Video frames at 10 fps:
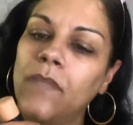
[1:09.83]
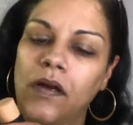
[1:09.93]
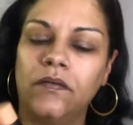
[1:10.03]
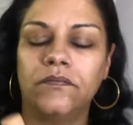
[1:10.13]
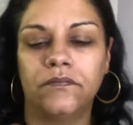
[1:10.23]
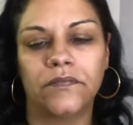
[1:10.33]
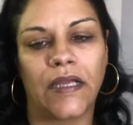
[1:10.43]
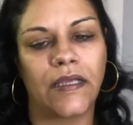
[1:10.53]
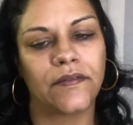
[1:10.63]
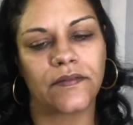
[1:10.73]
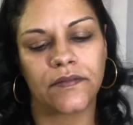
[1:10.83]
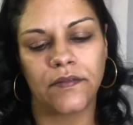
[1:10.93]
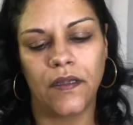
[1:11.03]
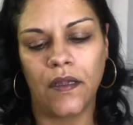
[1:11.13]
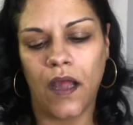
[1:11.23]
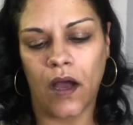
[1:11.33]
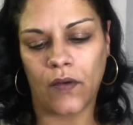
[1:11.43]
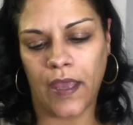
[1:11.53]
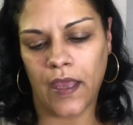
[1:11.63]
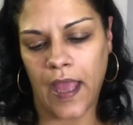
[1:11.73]
Oh, nice.
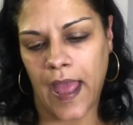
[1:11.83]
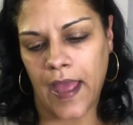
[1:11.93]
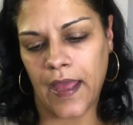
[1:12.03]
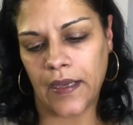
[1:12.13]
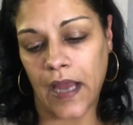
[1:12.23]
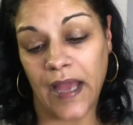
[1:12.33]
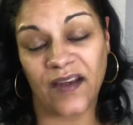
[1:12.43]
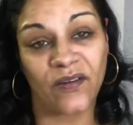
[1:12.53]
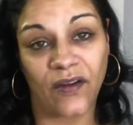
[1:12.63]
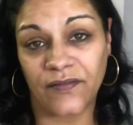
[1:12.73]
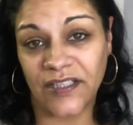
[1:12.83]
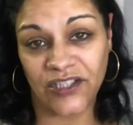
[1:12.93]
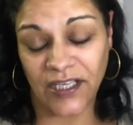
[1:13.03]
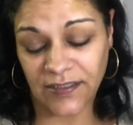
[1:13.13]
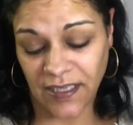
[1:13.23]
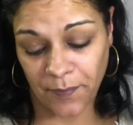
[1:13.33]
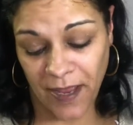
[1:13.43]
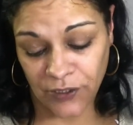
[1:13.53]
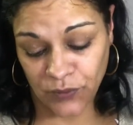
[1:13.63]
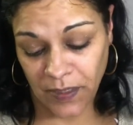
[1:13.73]
Okay, and I don't know if this shade's gonna
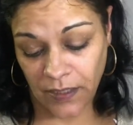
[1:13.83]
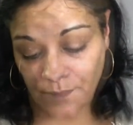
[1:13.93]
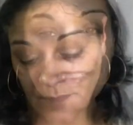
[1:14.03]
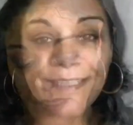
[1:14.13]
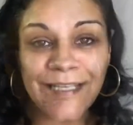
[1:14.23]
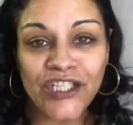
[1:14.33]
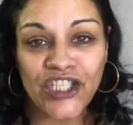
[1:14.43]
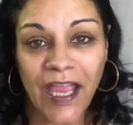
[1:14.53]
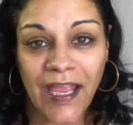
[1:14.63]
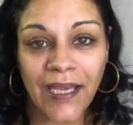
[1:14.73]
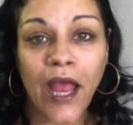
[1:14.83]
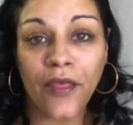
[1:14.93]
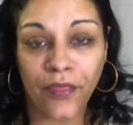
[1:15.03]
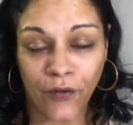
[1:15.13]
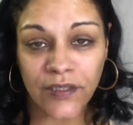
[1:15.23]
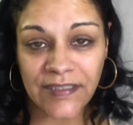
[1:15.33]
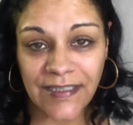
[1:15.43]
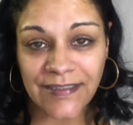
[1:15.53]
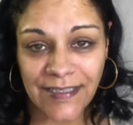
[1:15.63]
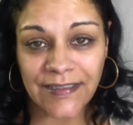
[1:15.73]
match me. This is in the shade
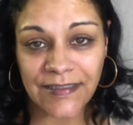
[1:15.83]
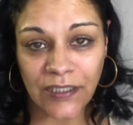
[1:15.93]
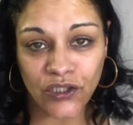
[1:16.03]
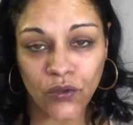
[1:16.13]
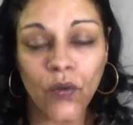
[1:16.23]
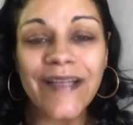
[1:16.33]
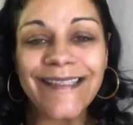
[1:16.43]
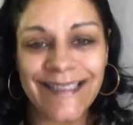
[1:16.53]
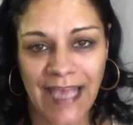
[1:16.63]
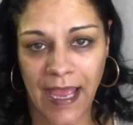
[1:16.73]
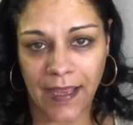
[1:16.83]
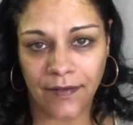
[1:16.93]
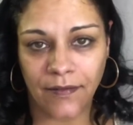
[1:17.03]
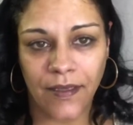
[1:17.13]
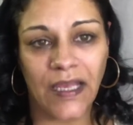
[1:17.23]
1362 Tan.